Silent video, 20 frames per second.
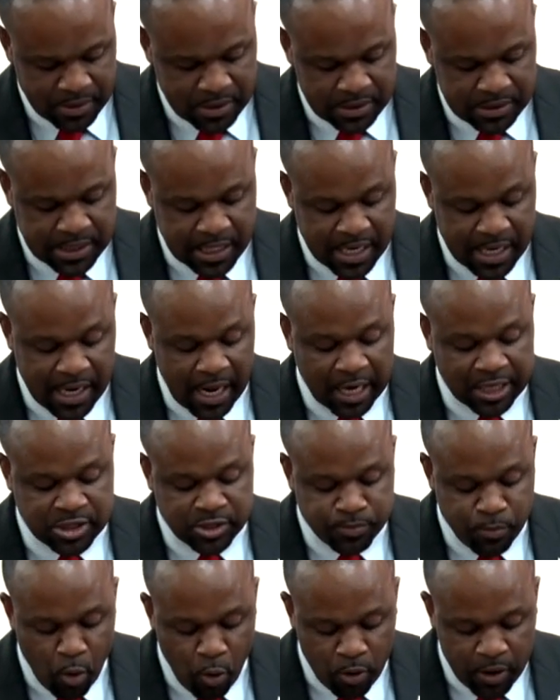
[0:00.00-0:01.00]
Secondhand
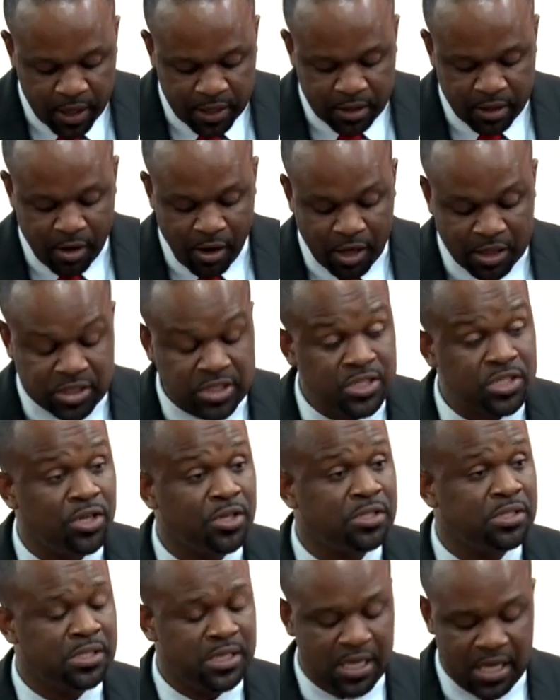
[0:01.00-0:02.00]
smoke can cause
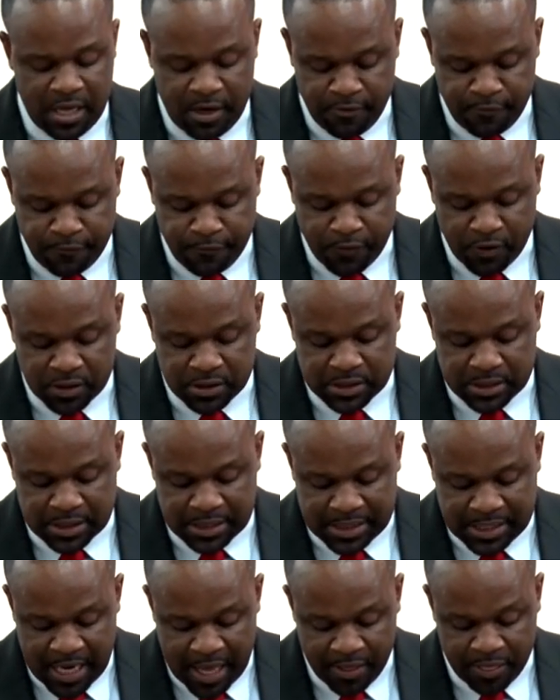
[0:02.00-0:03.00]
sudden infant
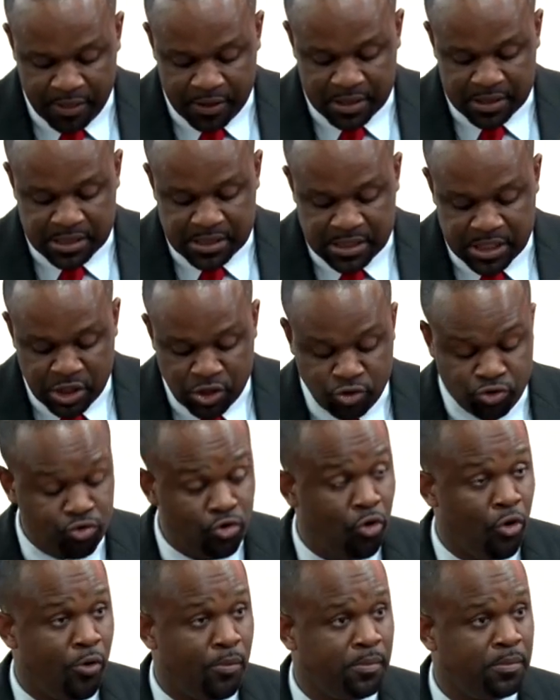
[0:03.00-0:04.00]
death
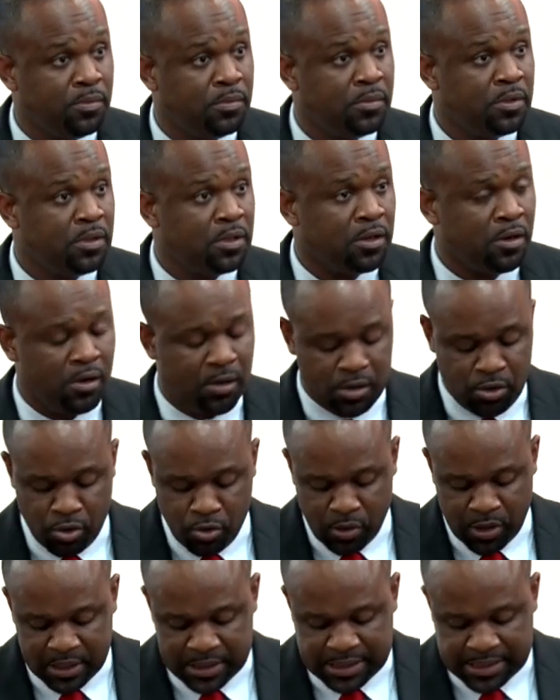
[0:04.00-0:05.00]
syndrome,
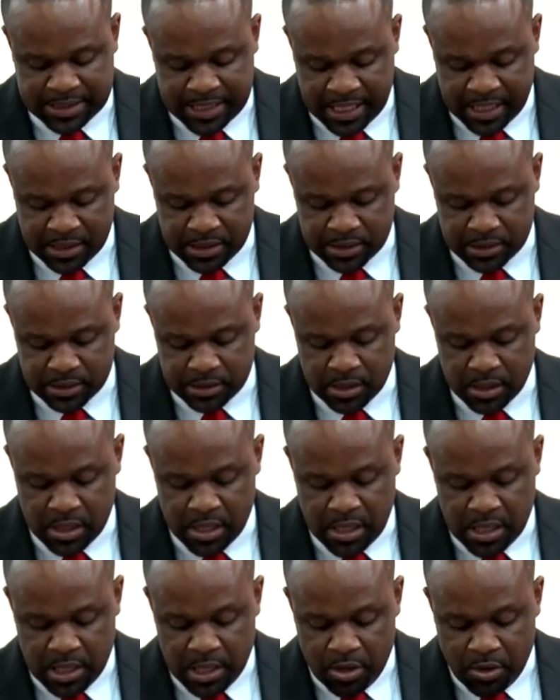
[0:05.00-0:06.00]
known as SIDS,
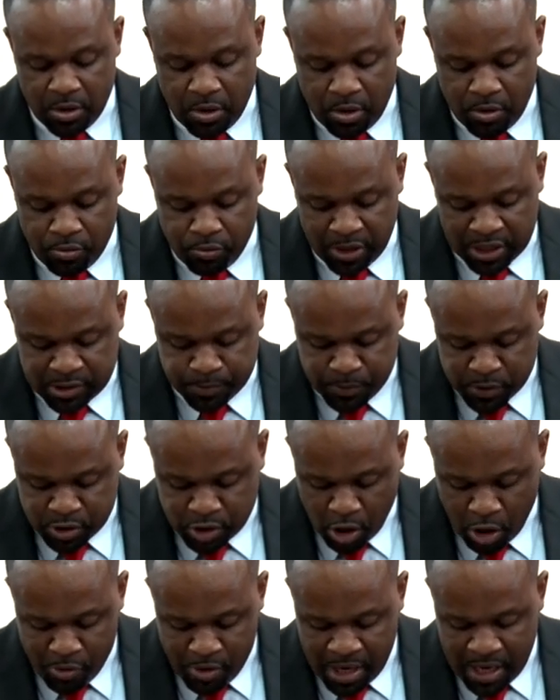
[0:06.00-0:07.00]

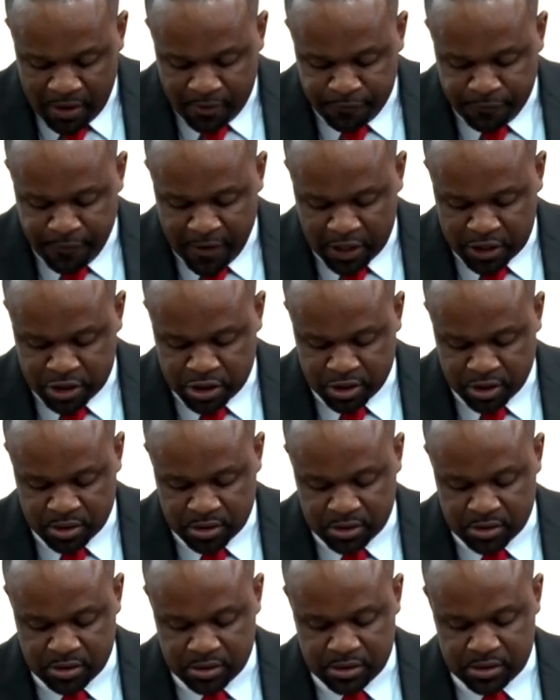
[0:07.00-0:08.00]
respiratory
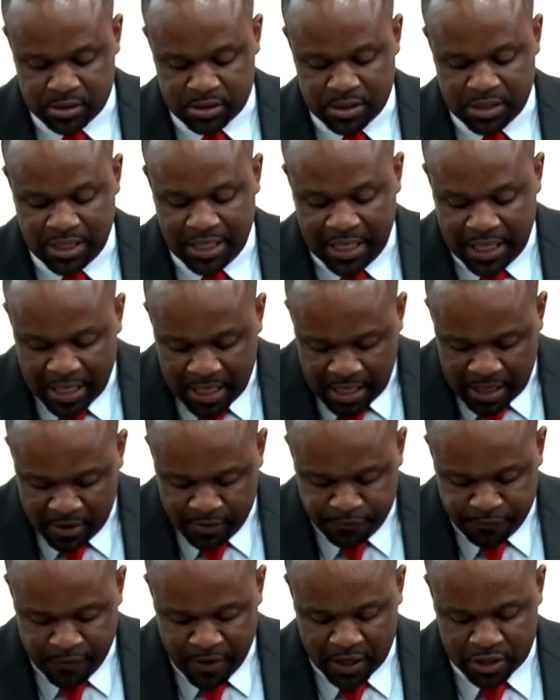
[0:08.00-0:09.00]
infections, ear
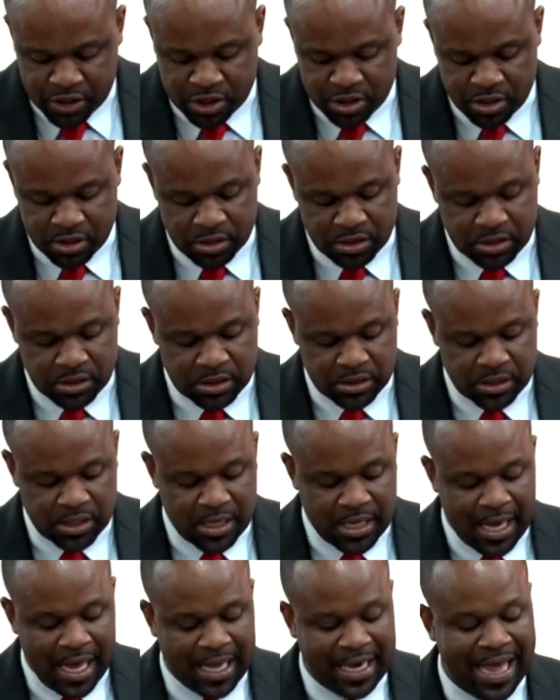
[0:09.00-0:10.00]
infections,
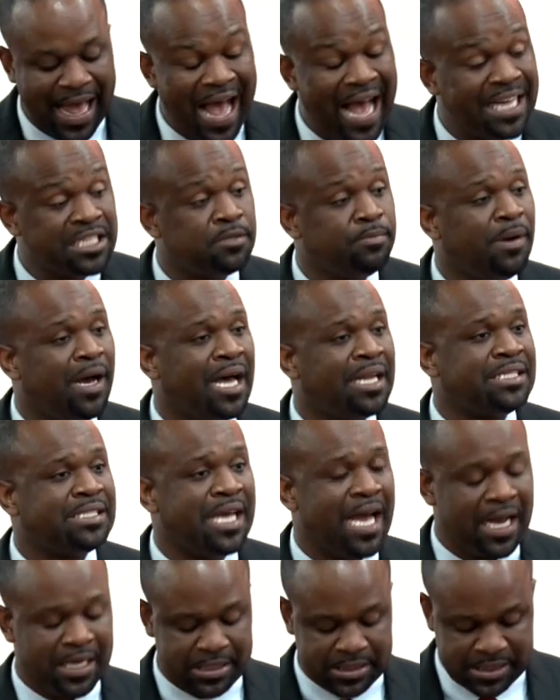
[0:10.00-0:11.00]
and asthma
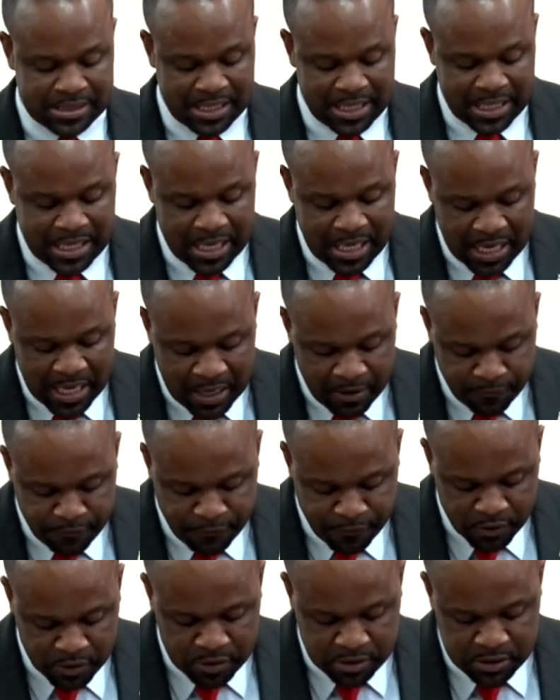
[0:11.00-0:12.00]
attacks in
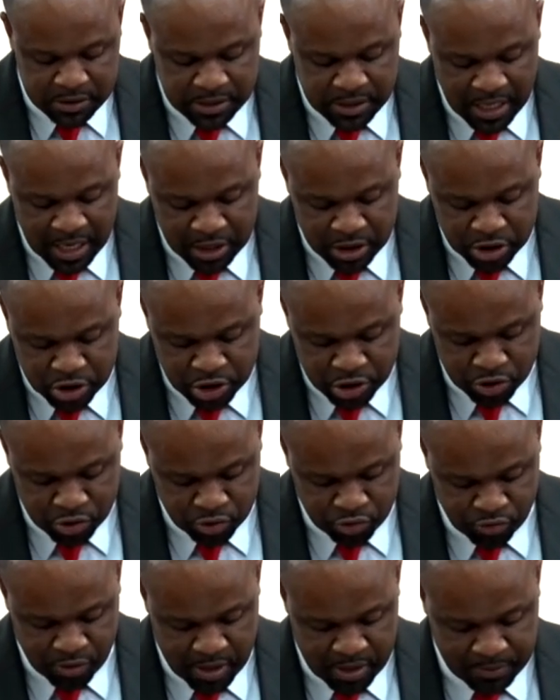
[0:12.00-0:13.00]
infants and
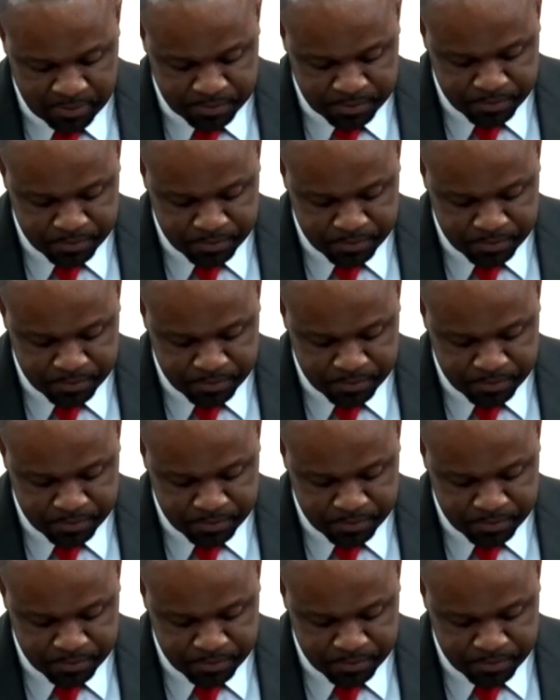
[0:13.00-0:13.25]
children.